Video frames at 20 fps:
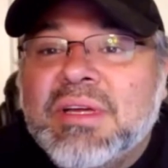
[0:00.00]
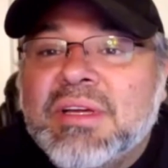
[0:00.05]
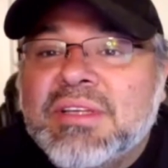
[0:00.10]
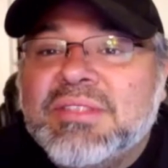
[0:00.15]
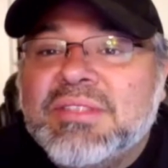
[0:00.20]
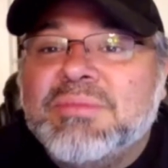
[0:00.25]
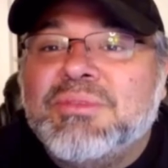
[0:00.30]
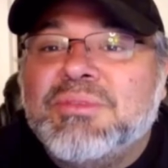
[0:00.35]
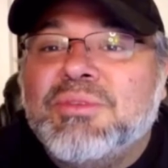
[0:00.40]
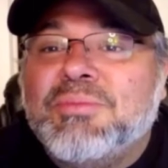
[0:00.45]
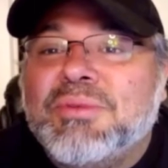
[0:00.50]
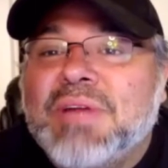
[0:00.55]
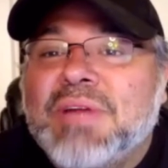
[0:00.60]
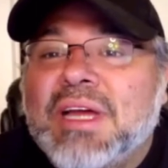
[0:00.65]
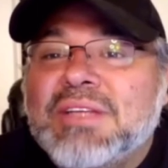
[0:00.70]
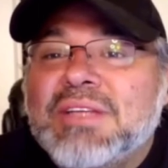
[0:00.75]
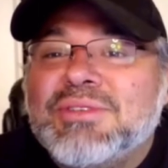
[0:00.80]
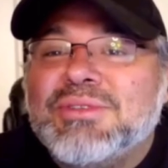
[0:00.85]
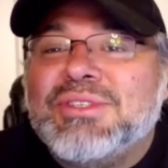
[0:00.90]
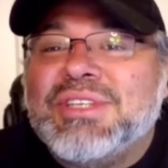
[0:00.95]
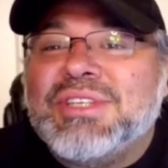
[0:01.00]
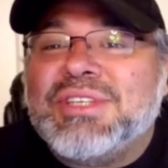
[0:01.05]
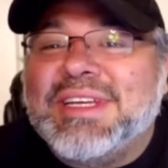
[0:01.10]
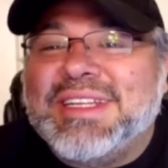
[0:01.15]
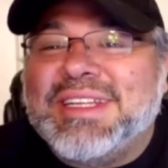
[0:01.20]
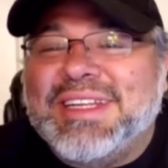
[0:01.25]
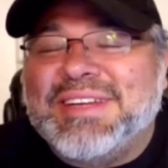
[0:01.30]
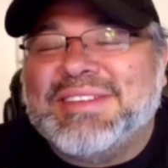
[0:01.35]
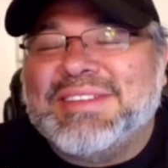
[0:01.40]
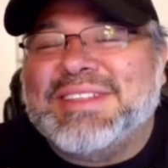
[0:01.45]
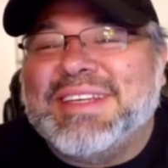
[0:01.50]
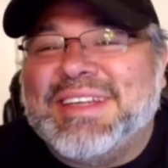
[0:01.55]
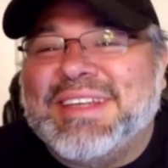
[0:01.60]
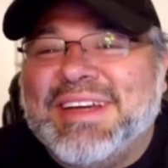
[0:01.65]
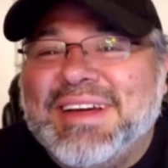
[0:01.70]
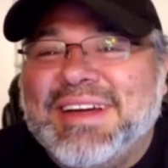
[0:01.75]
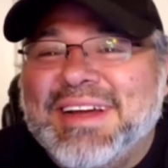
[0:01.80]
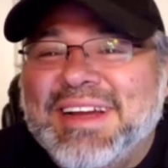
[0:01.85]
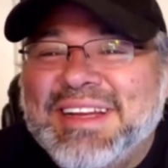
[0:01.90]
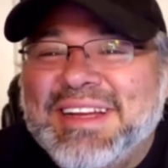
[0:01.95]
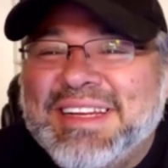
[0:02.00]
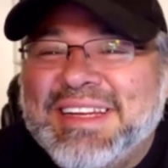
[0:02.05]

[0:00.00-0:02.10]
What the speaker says: Some supernatural shit. And I was like, all